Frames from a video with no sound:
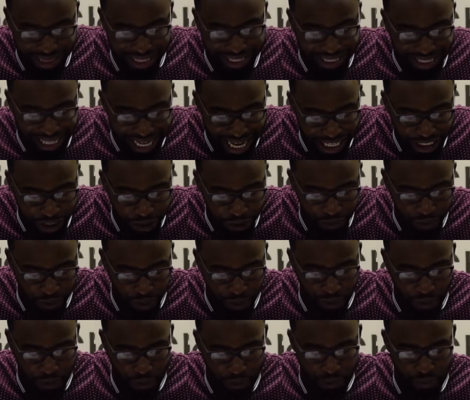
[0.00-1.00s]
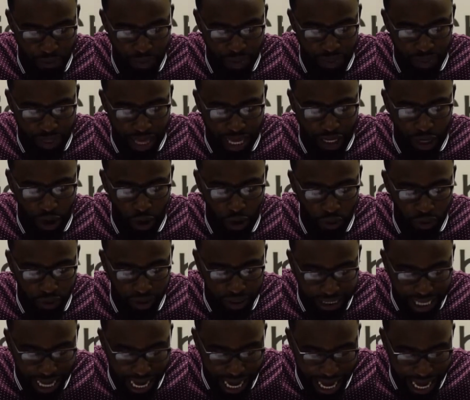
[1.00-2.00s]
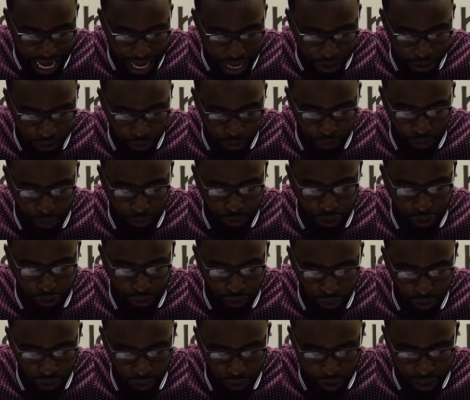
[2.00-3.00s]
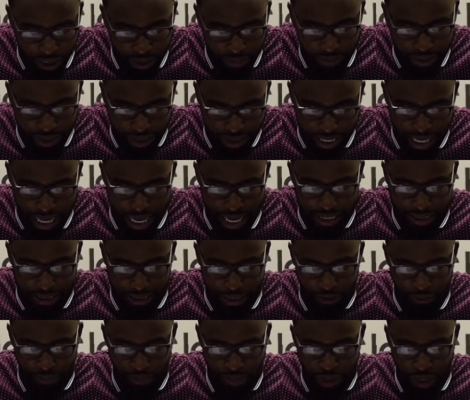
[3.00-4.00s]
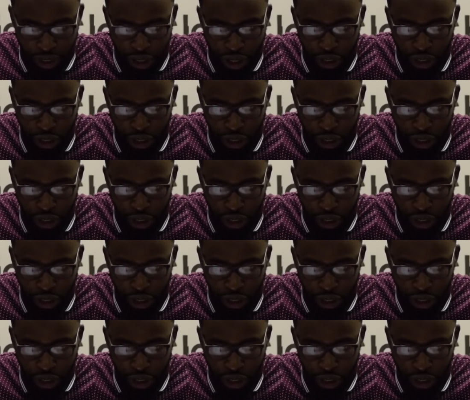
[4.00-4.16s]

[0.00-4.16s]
the desert road that goes down from Jerusalem to Gaza.